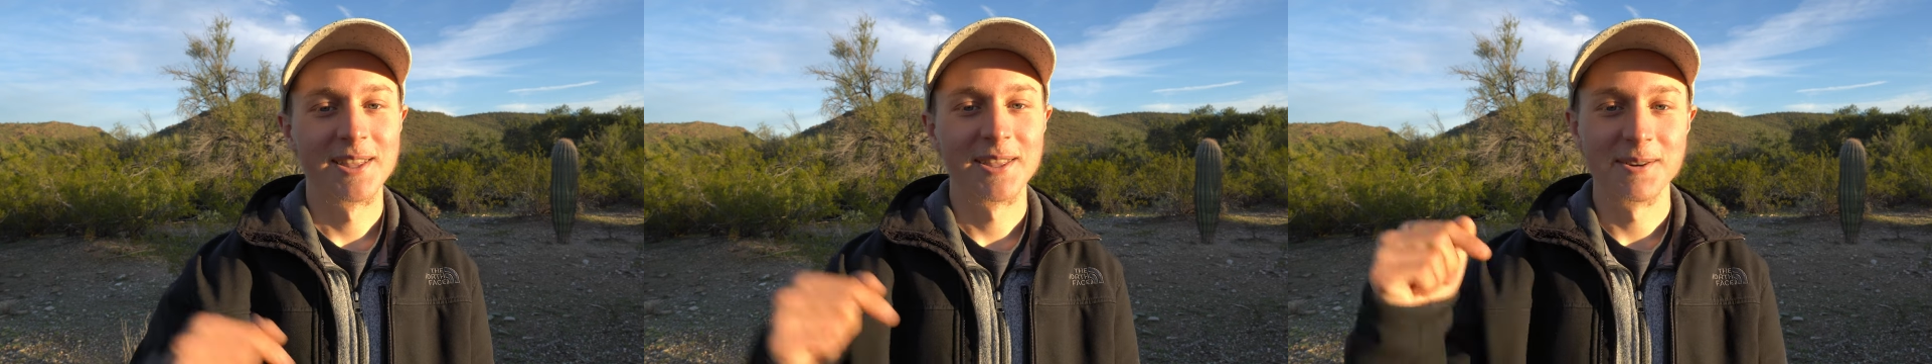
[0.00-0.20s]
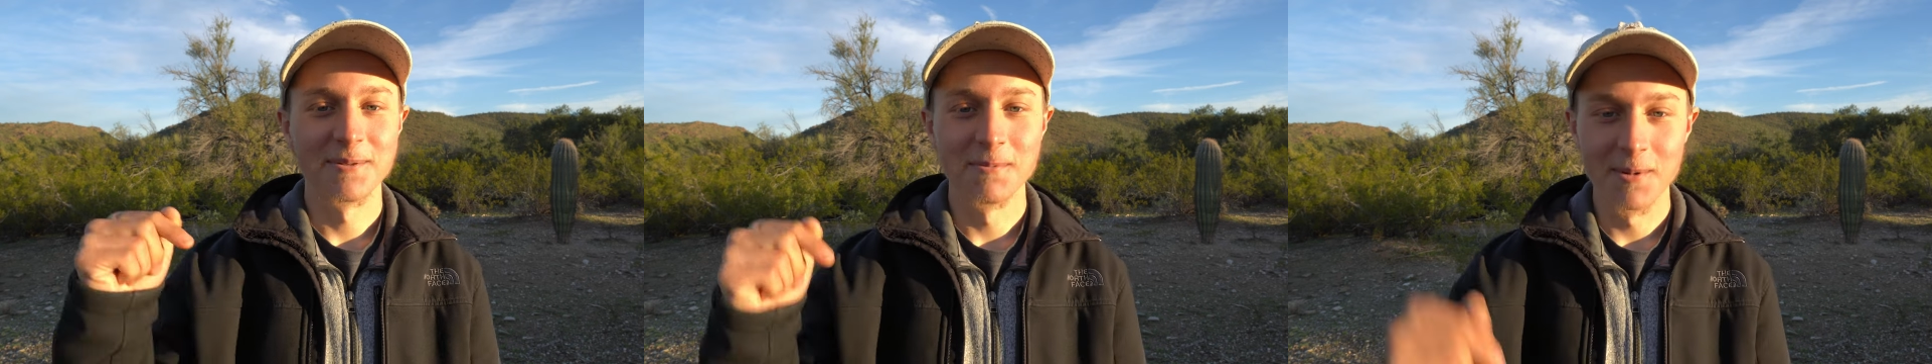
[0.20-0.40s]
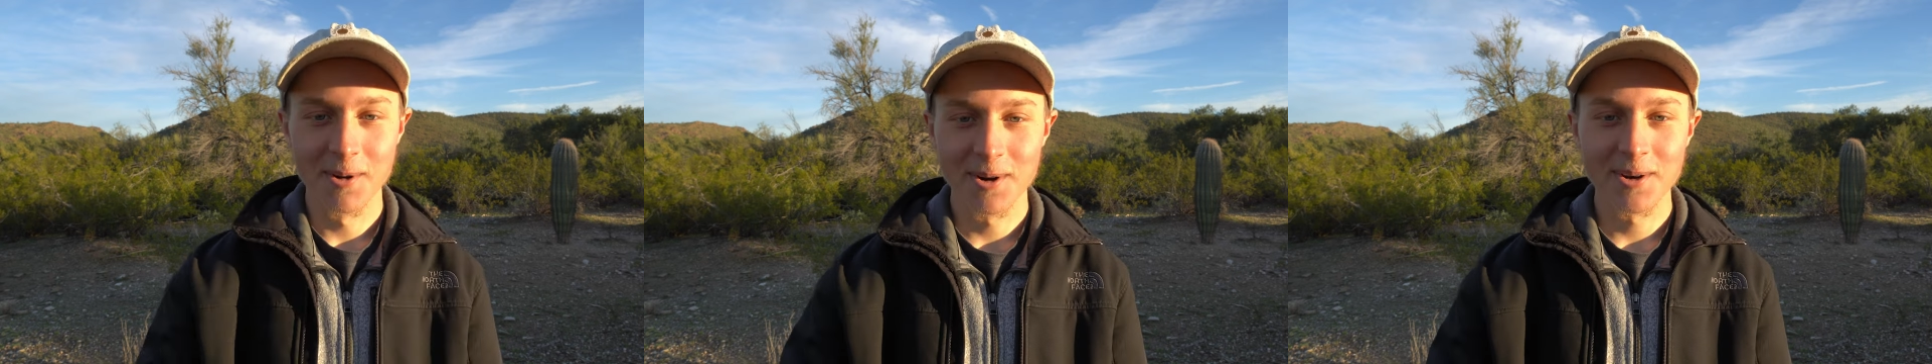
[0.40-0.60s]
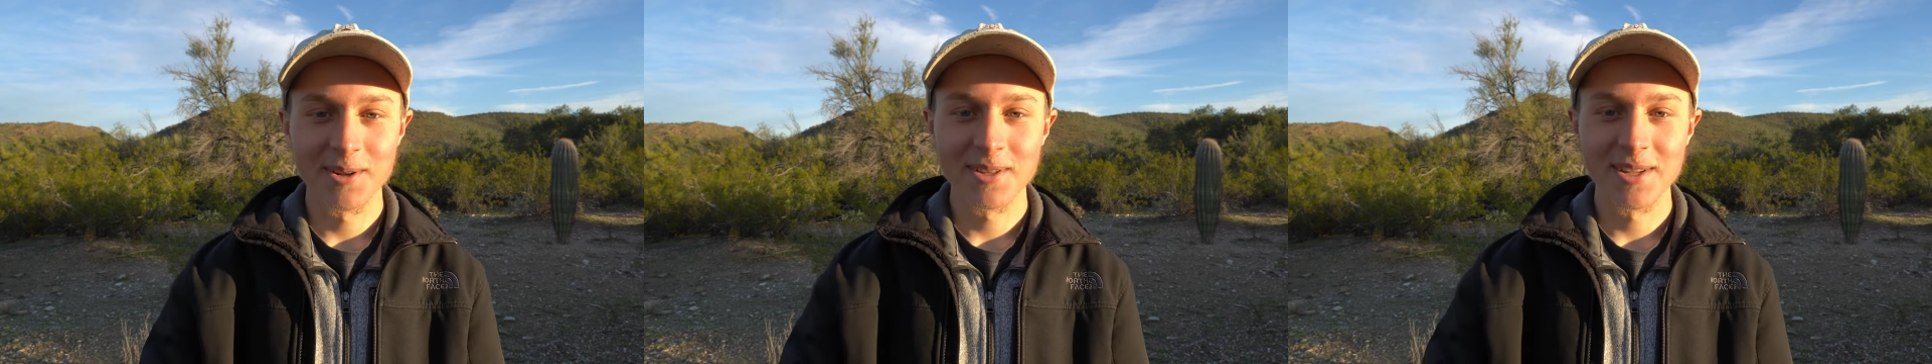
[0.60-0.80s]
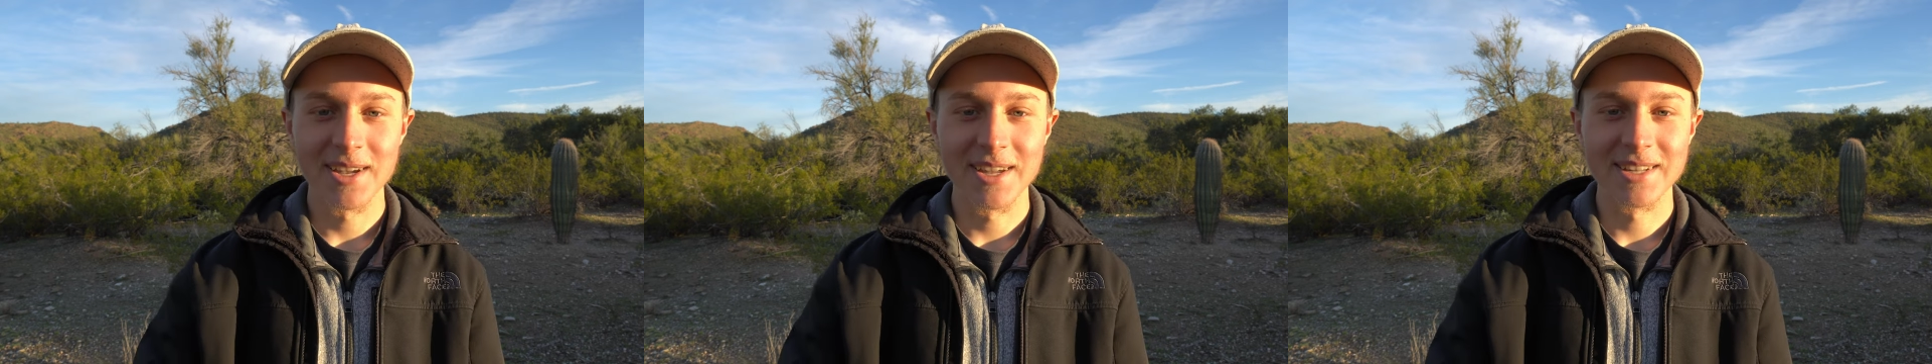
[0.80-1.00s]
the
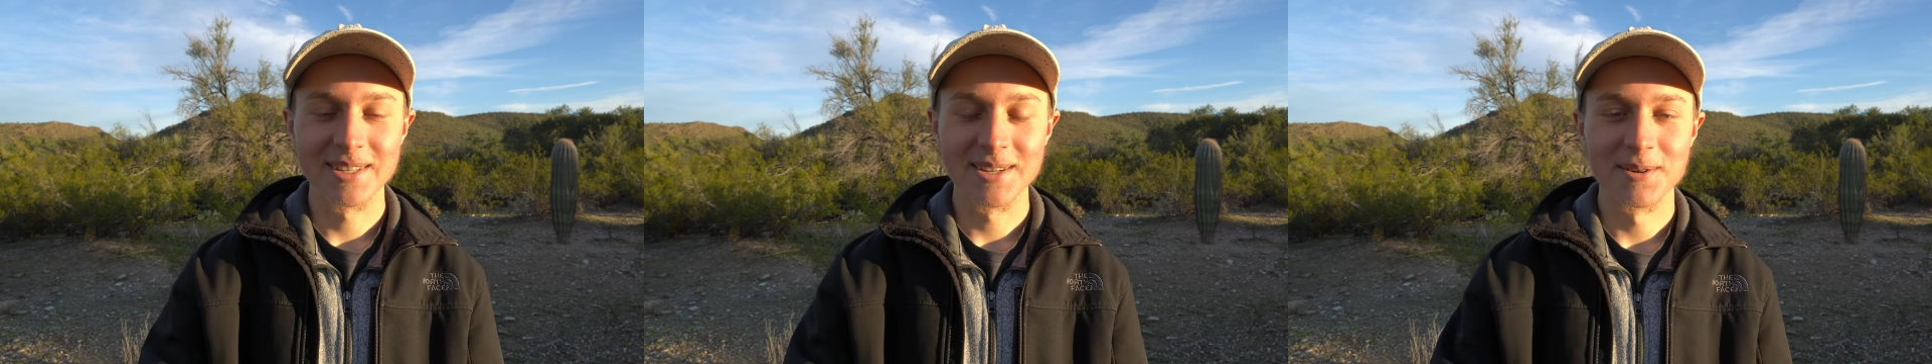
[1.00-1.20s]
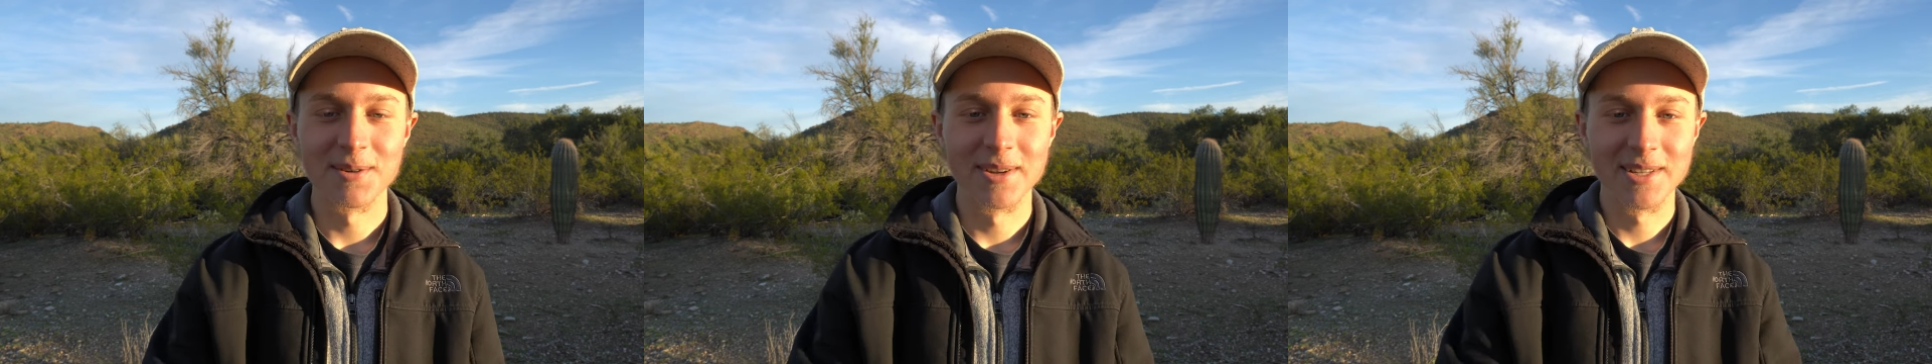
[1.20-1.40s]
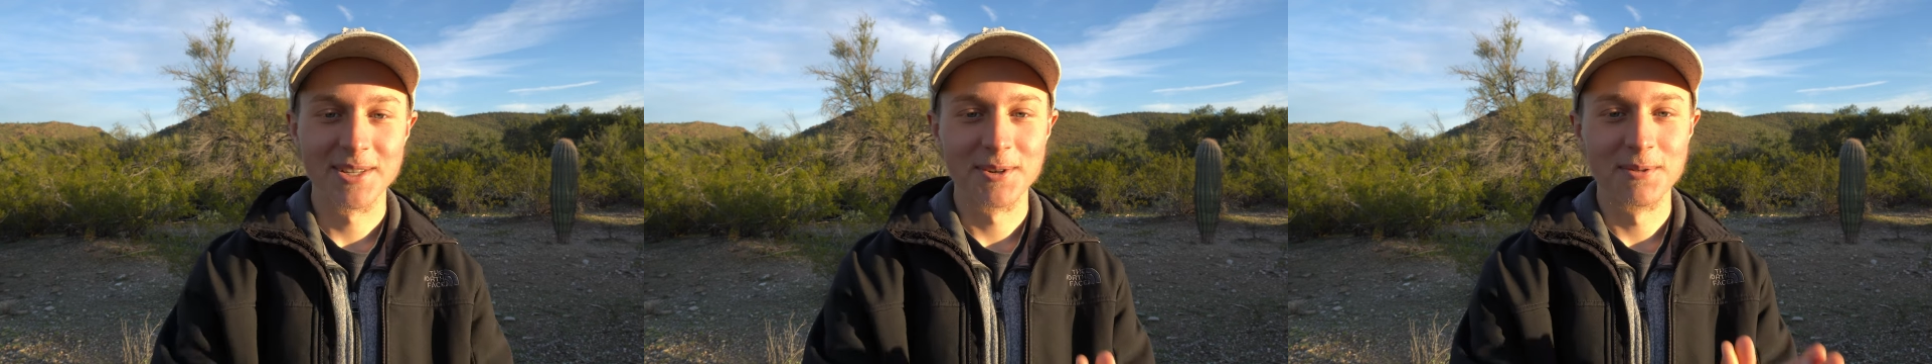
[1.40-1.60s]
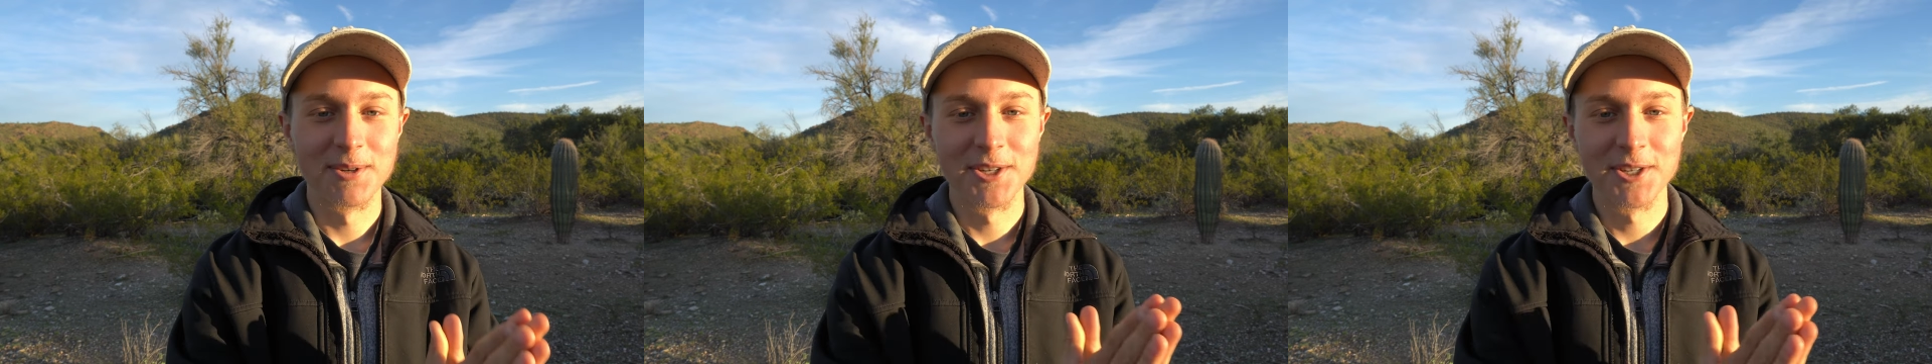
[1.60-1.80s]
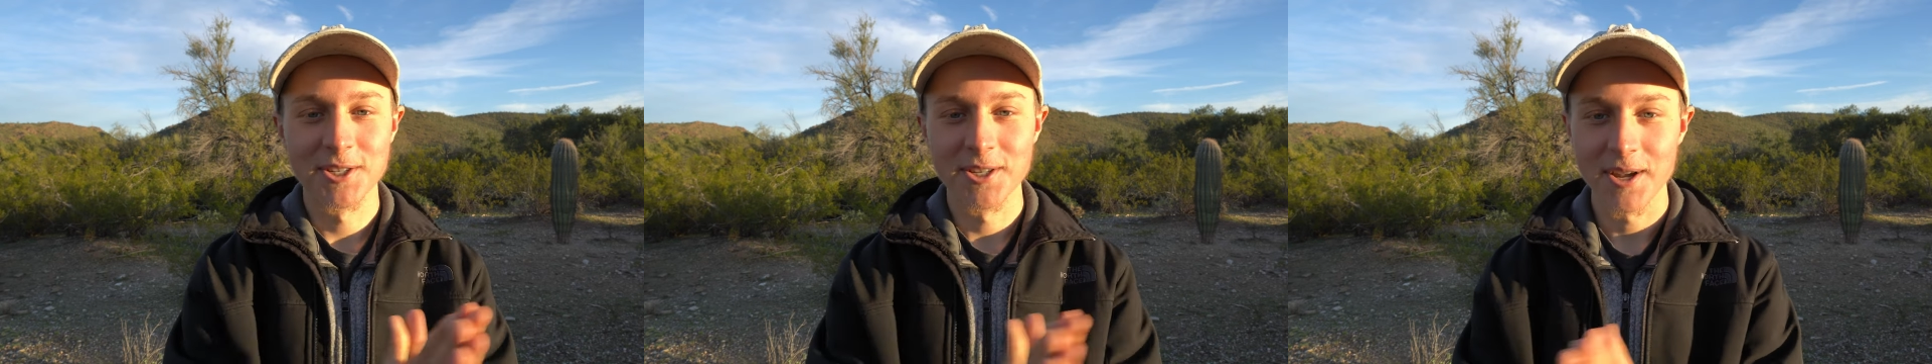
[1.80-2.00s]
world is going to
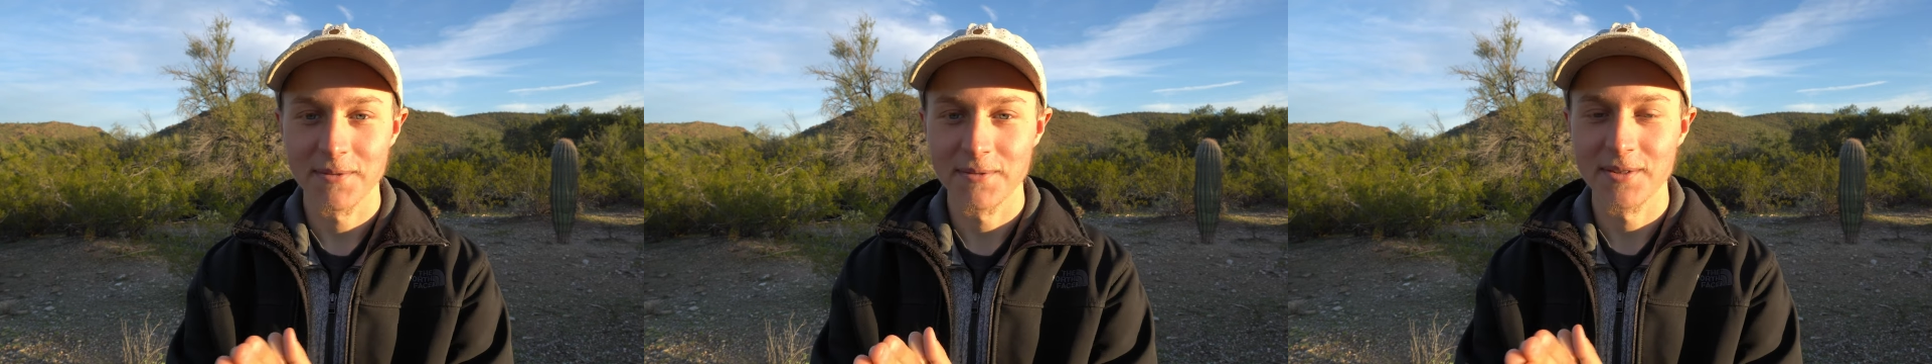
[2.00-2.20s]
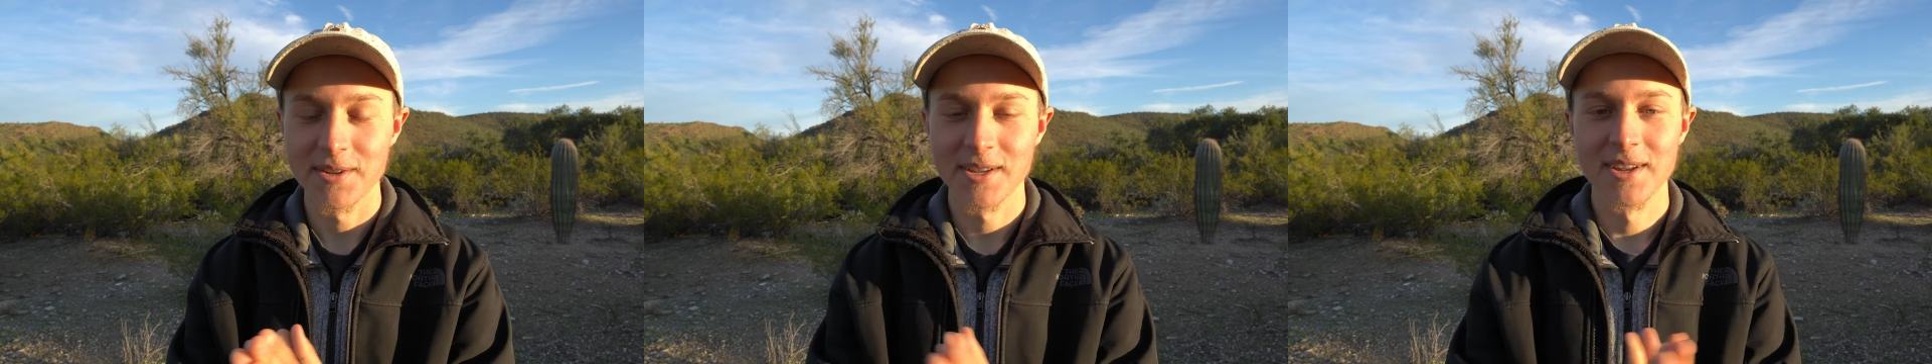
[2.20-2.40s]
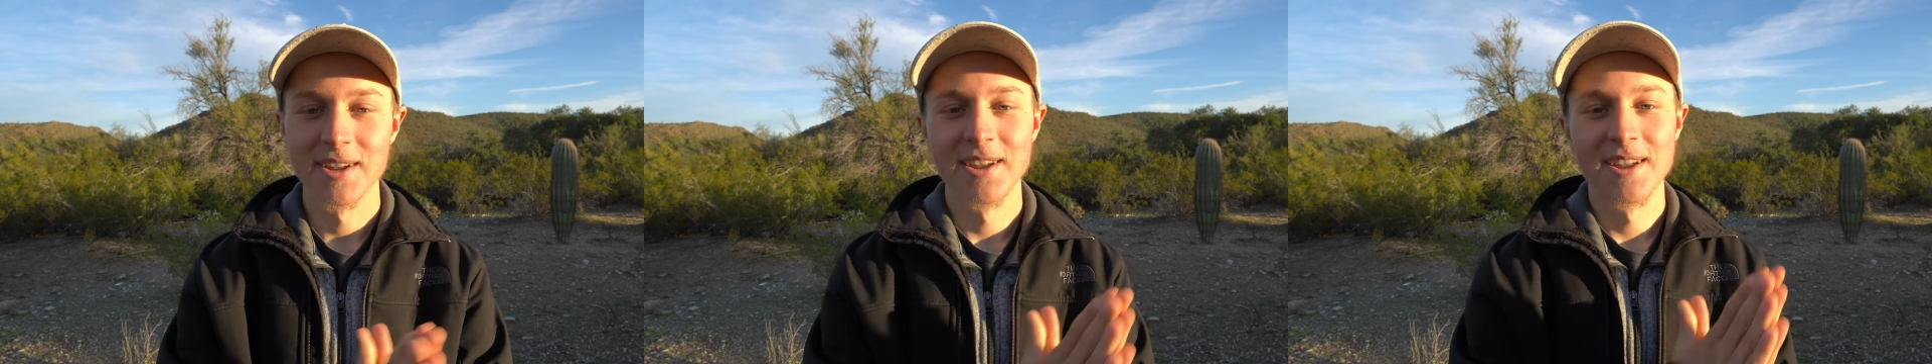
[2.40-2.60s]
shift.